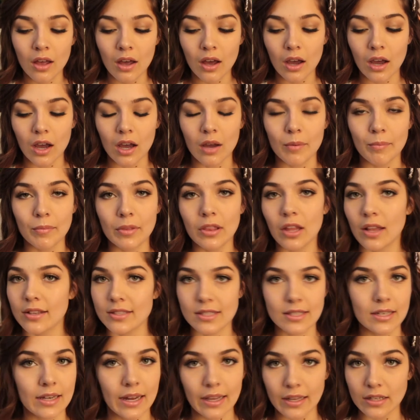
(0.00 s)
um,
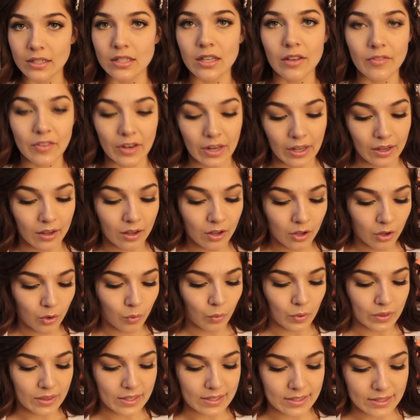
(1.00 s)
lots of negativity
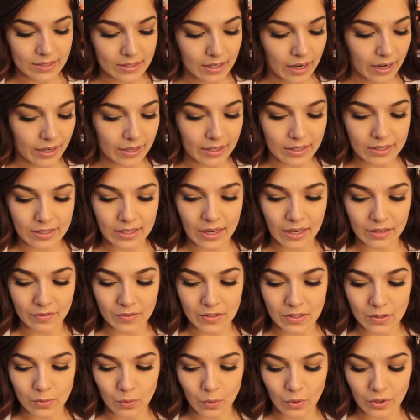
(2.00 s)
with this nine and ten of
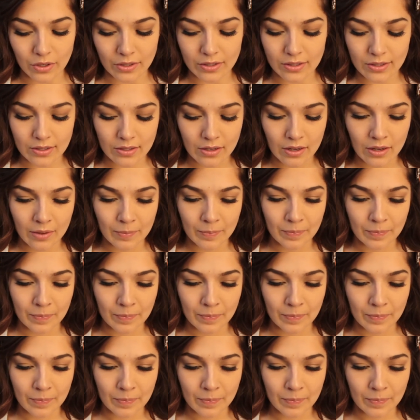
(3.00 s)
swords